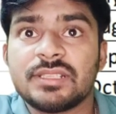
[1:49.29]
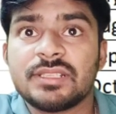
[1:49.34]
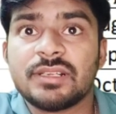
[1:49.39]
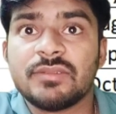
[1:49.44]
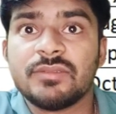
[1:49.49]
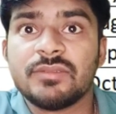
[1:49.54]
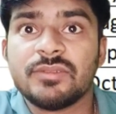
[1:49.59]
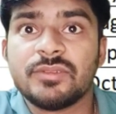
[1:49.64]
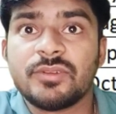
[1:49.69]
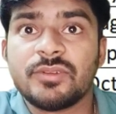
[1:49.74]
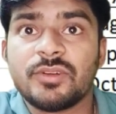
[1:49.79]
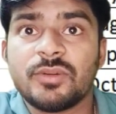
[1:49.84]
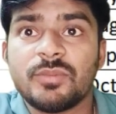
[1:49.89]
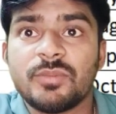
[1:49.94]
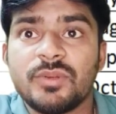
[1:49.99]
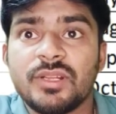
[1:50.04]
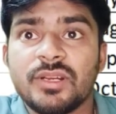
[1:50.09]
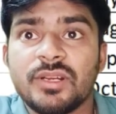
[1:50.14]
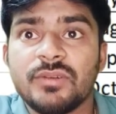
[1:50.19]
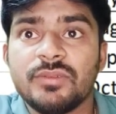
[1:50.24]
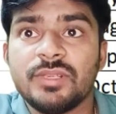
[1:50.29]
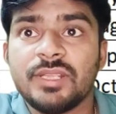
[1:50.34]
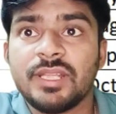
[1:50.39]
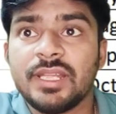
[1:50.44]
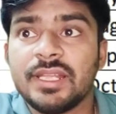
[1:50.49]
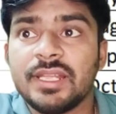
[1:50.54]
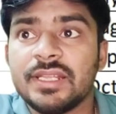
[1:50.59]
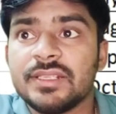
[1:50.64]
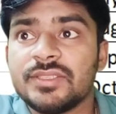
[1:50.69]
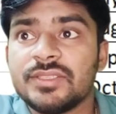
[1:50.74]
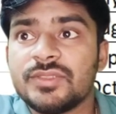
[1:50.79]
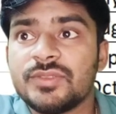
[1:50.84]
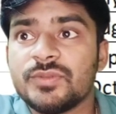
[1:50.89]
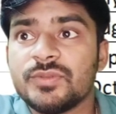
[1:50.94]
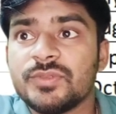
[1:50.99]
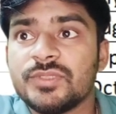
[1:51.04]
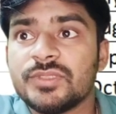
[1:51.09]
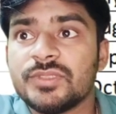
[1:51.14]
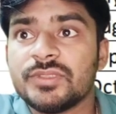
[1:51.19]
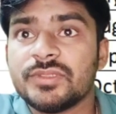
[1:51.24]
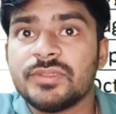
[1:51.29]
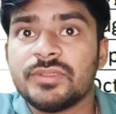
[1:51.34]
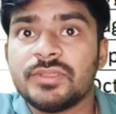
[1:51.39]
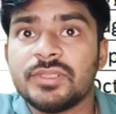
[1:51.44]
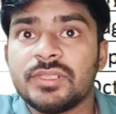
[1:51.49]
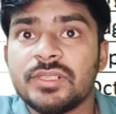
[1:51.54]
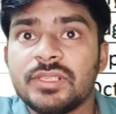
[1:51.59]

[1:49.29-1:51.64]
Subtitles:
I will come down and choose here